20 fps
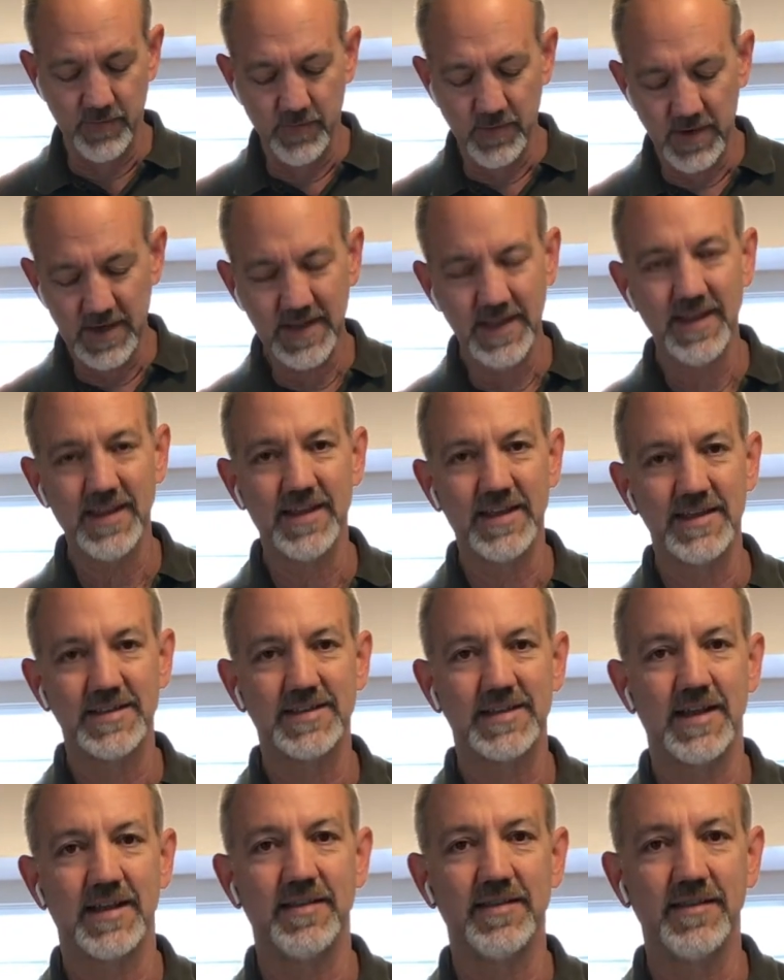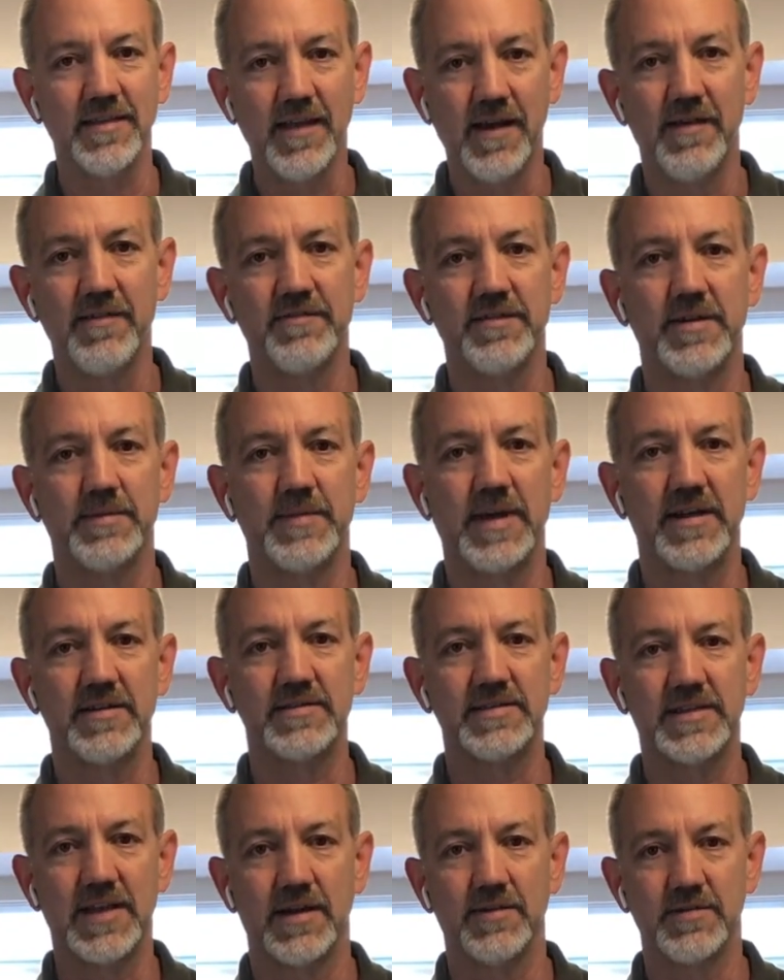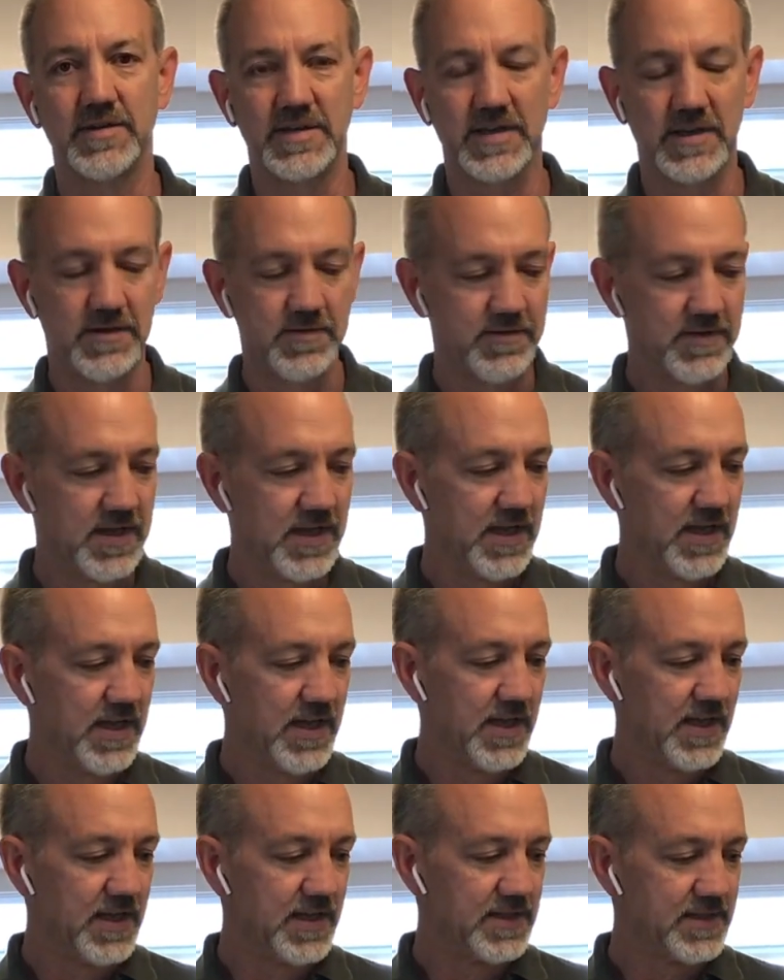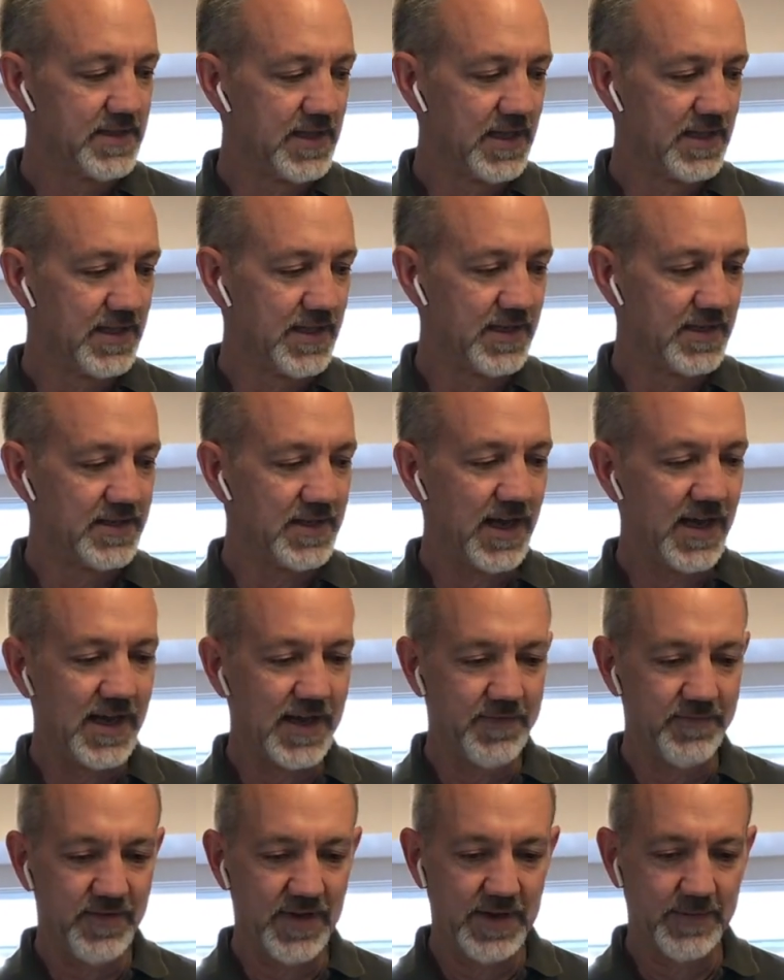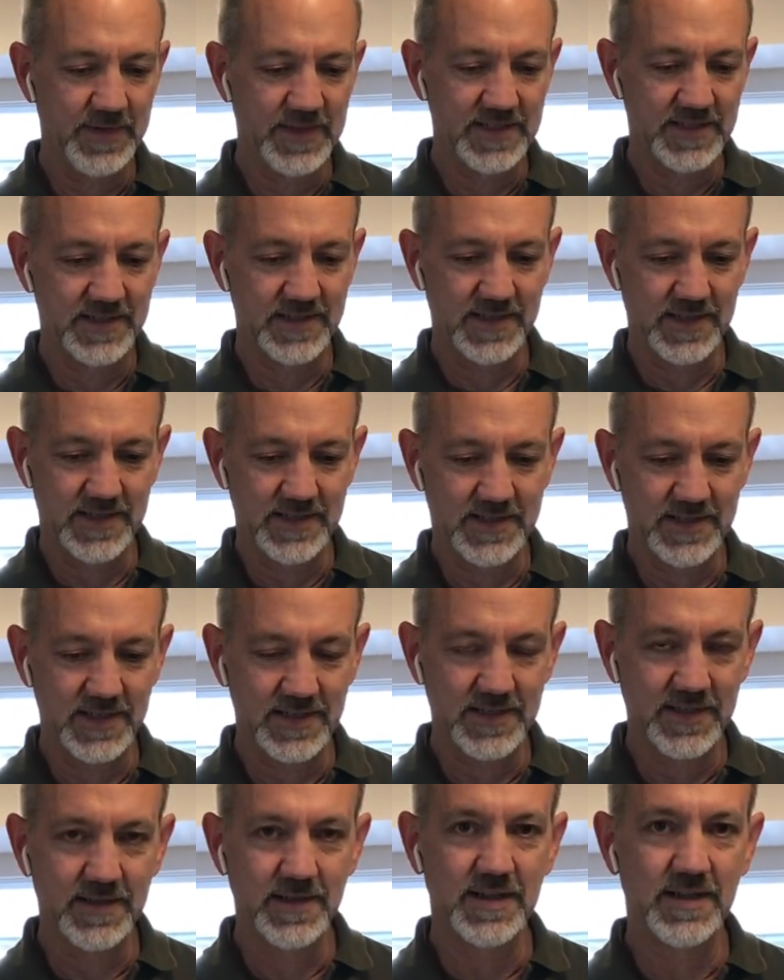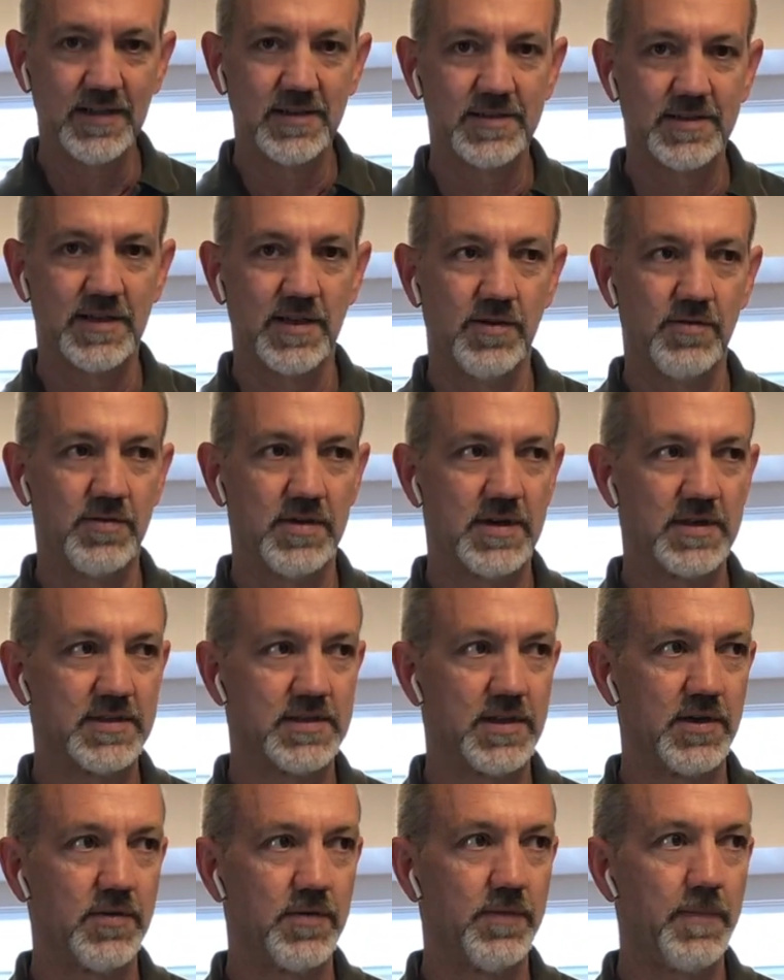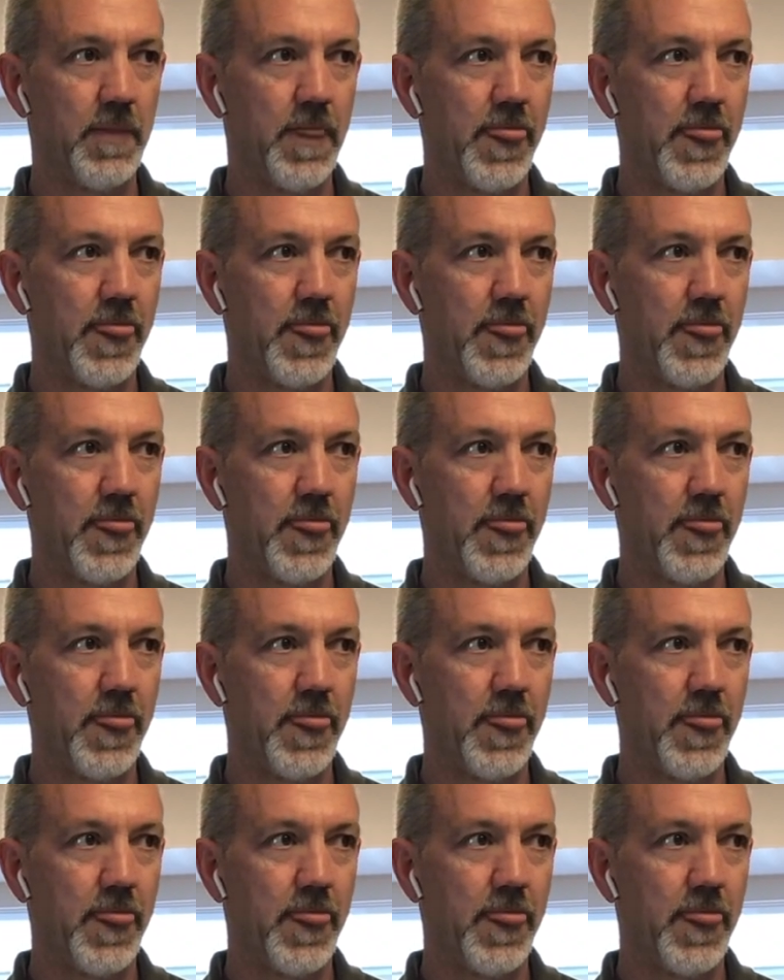One of the things that I love about sourdough is that the time frame it's just a little slower, so